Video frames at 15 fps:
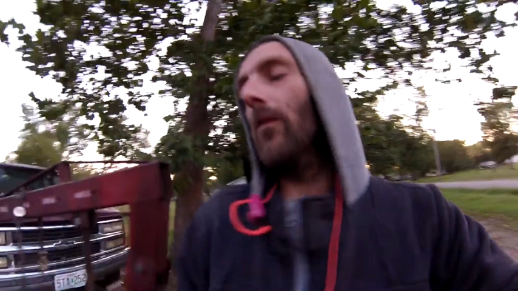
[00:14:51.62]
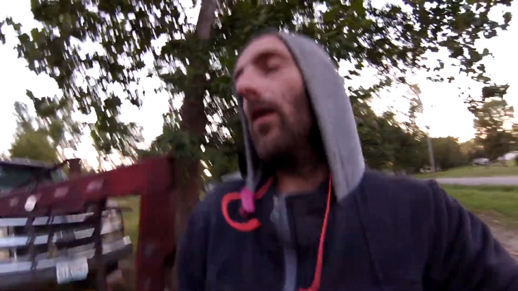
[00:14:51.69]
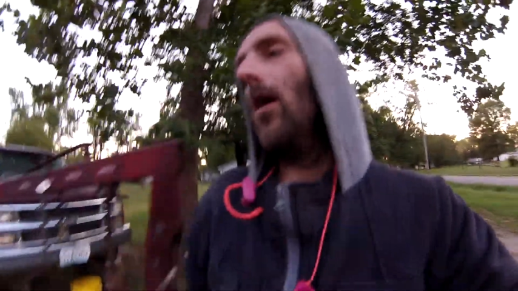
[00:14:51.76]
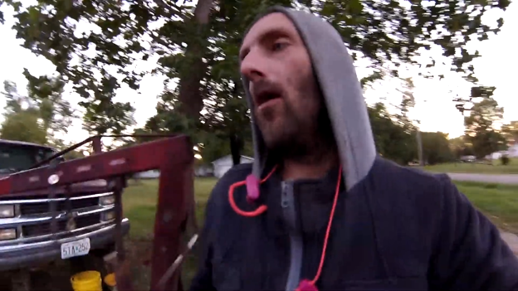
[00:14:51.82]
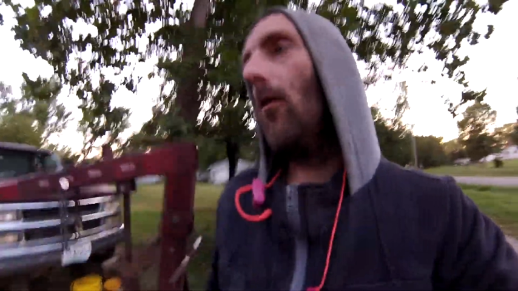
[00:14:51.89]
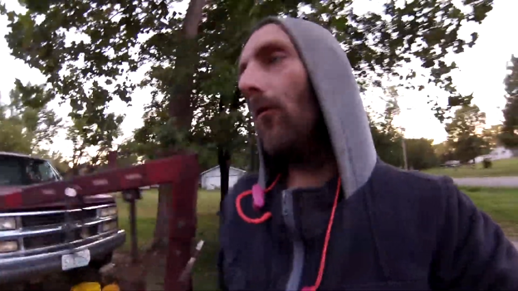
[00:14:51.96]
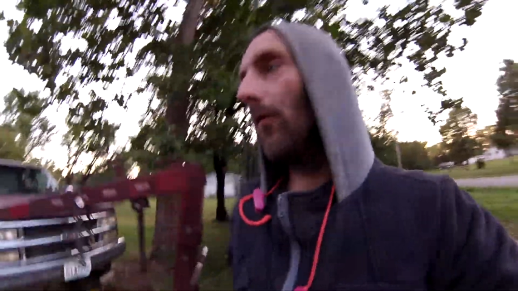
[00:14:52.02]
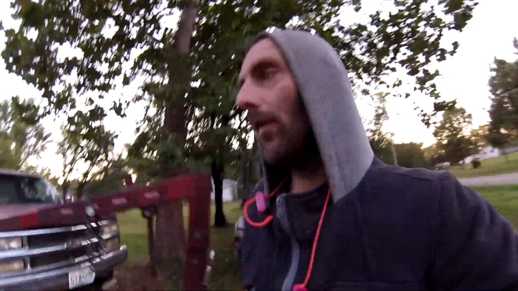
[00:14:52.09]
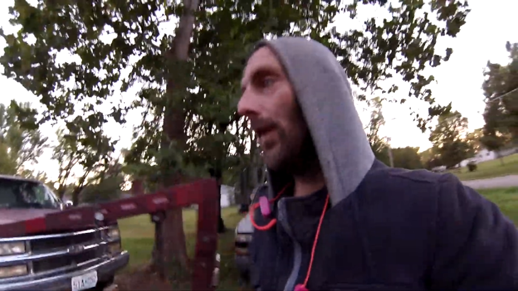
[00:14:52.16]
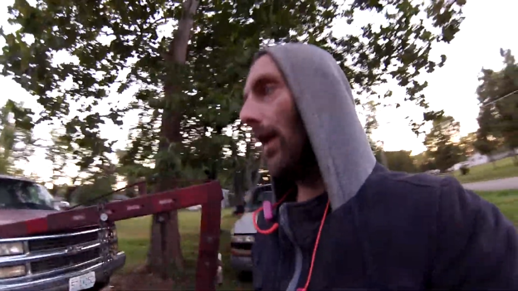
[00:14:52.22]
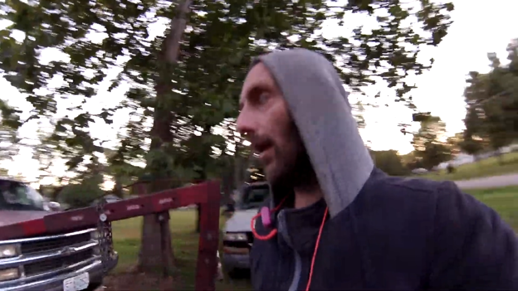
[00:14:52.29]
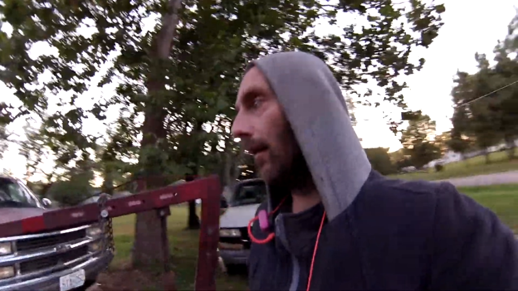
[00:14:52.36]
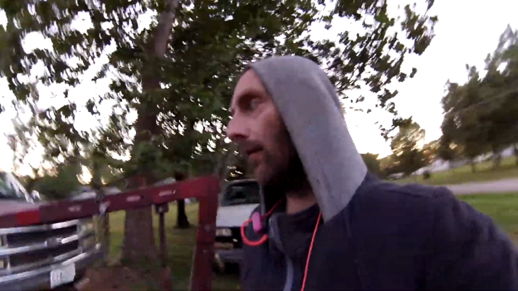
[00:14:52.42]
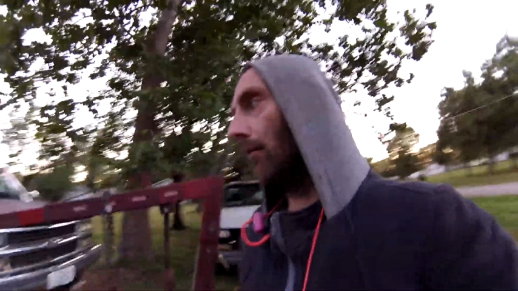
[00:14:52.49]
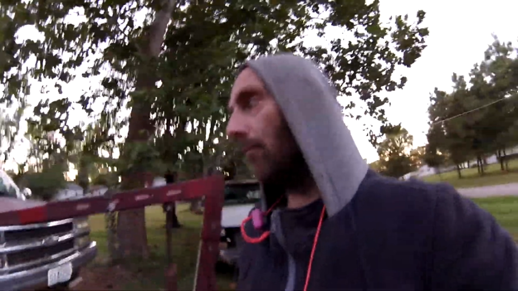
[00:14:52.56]
Over the
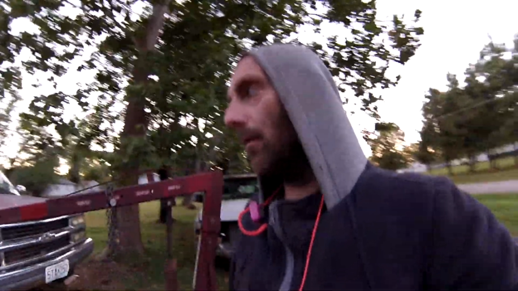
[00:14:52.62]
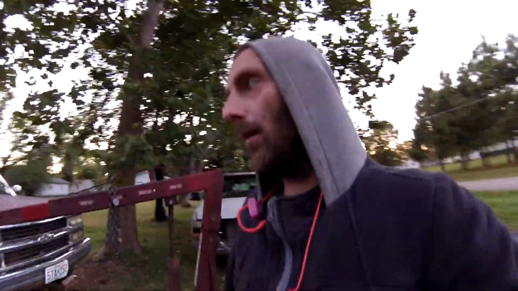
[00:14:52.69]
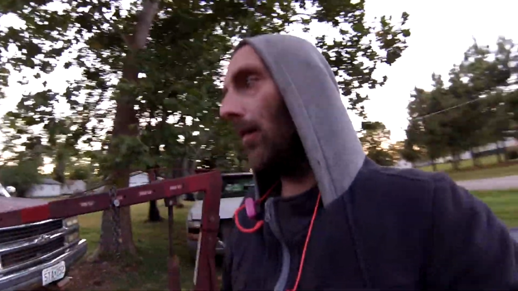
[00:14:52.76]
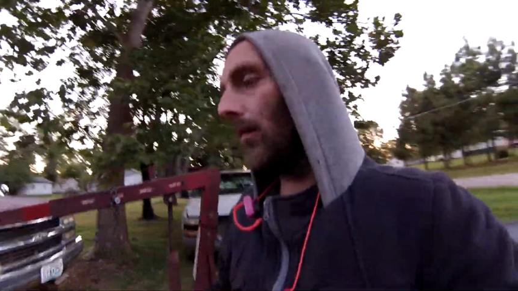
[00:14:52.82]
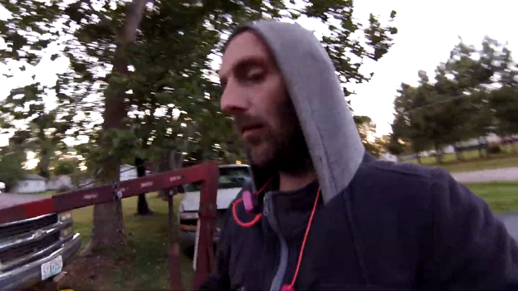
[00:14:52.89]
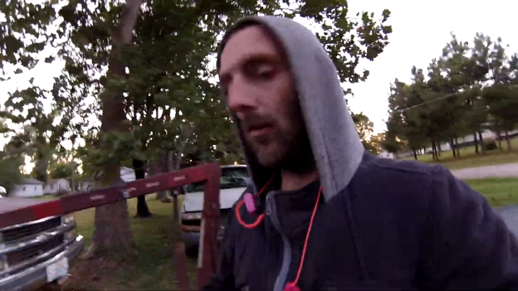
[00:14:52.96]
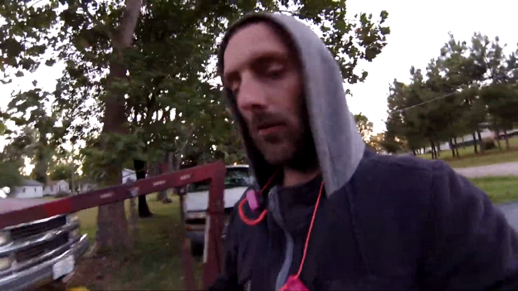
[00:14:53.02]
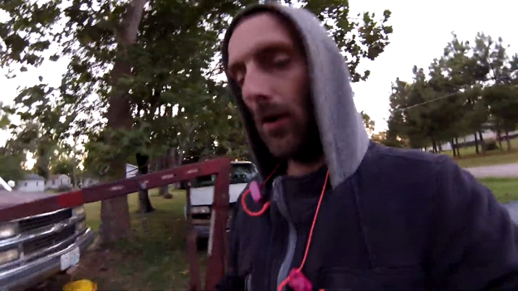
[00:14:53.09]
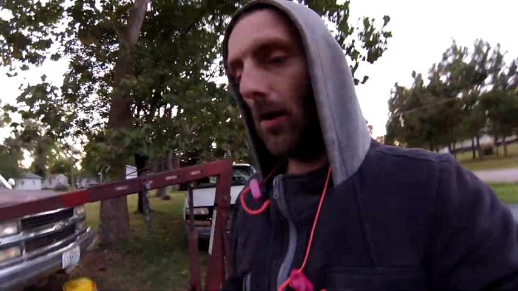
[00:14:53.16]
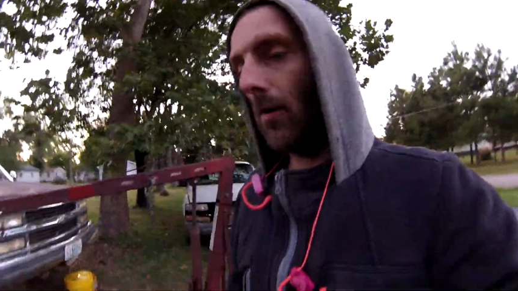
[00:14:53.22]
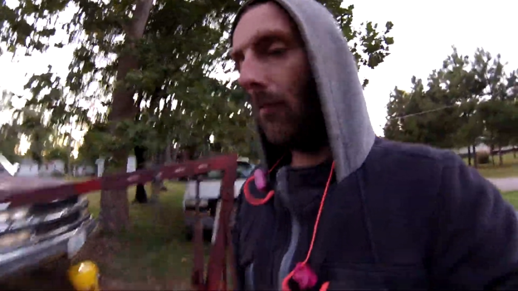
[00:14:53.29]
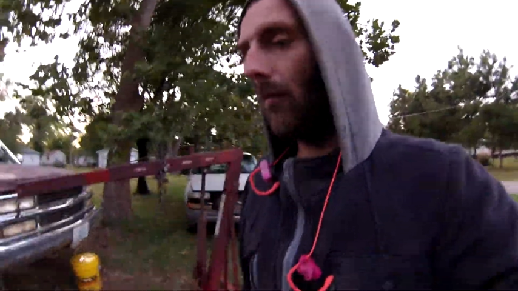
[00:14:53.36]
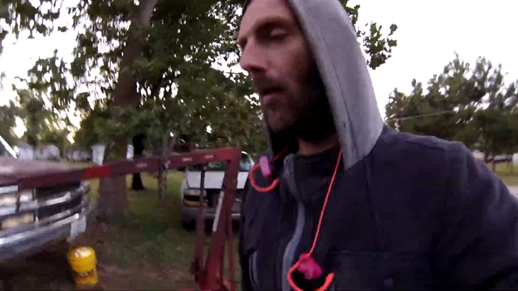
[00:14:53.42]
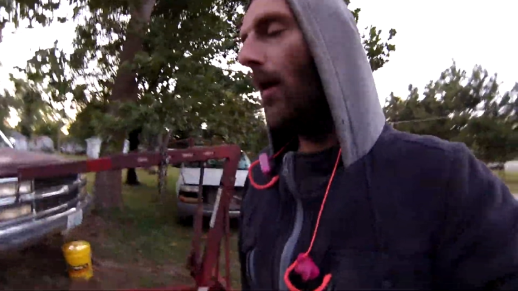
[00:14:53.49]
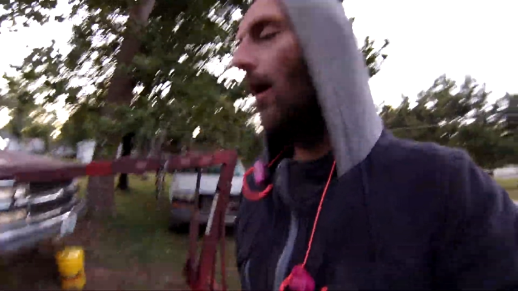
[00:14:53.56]
next month or
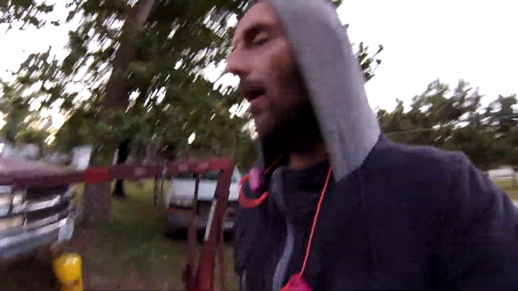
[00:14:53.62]
so,